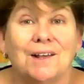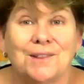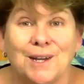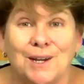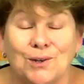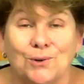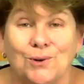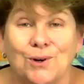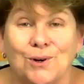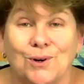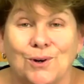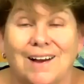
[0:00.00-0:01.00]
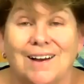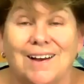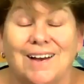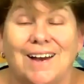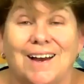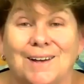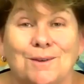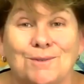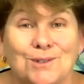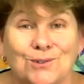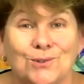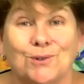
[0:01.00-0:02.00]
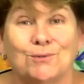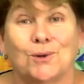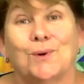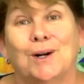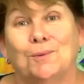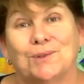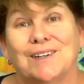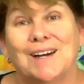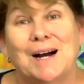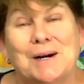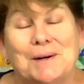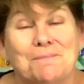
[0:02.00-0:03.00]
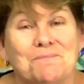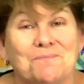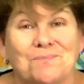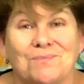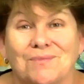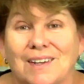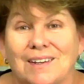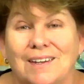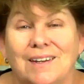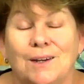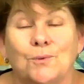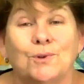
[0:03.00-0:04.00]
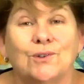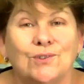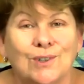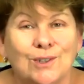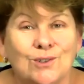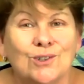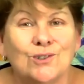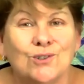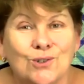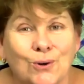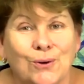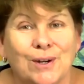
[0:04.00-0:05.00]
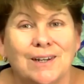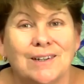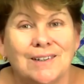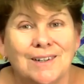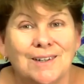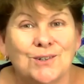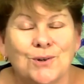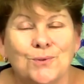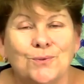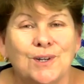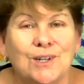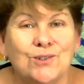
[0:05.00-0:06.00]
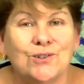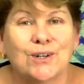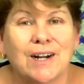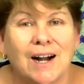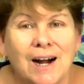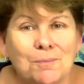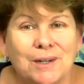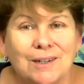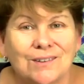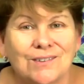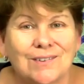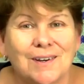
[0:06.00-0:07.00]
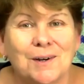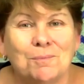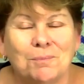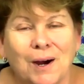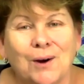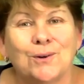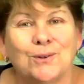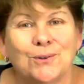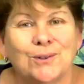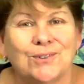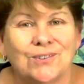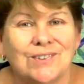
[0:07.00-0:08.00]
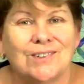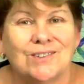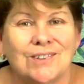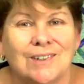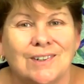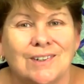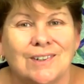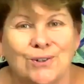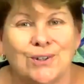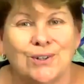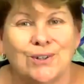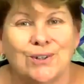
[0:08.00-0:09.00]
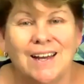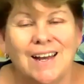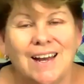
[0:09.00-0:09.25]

Thank you. I am just overwhelmed. Um, it was such a joy to read your comments about your stitching journey.